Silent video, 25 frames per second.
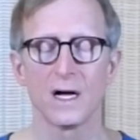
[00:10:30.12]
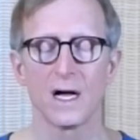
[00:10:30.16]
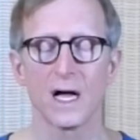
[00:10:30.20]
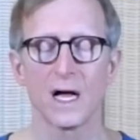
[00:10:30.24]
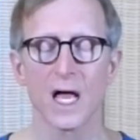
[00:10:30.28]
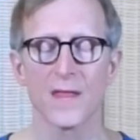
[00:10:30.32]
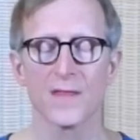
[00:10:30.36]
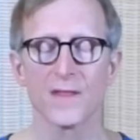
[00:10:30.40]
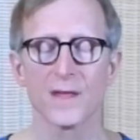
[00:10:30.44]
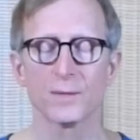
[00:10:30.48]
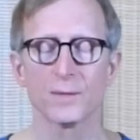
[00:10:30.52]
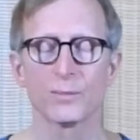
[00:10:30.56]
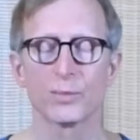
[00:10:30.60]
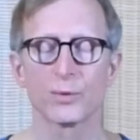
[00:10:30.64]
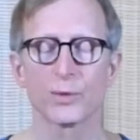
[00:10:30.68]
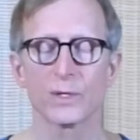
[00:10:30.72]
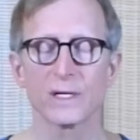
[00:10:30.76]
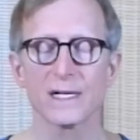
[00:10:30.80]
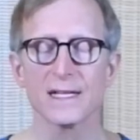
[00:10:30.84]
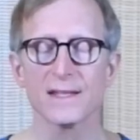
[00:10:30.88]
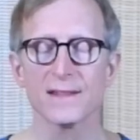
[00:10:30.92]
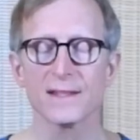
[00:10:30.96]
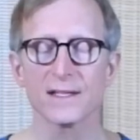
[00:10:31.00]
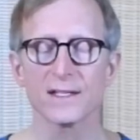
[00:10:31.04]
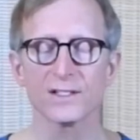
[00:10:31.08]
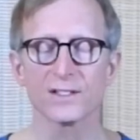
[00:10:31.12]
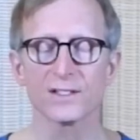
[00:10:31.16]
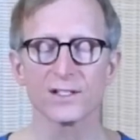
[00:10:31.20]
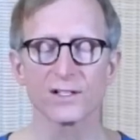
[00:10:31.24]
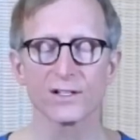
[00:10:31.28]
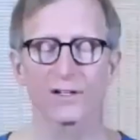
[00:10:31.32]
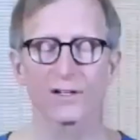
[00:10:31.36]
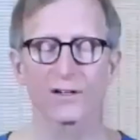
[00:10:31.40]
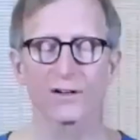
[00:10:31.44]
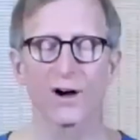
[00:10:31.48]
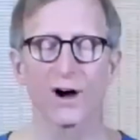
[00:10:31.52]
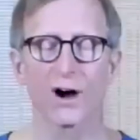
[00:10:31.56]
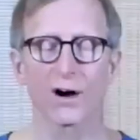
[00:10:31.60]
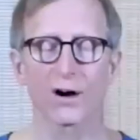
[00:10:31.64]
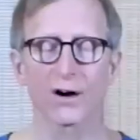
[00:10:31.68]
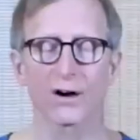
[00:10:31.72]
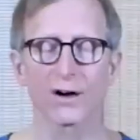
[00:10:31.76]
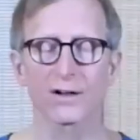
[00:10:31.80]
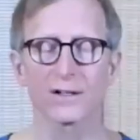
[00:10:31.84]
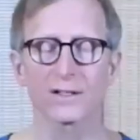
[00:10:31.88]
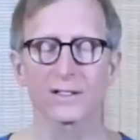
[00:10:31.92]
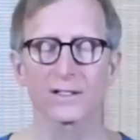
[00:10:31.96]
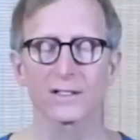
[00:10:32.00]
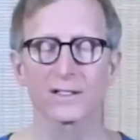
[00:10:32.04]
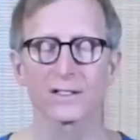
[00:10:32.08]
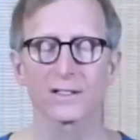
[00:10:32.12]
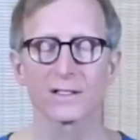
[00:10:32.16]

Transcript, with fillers: And then breathe into your heart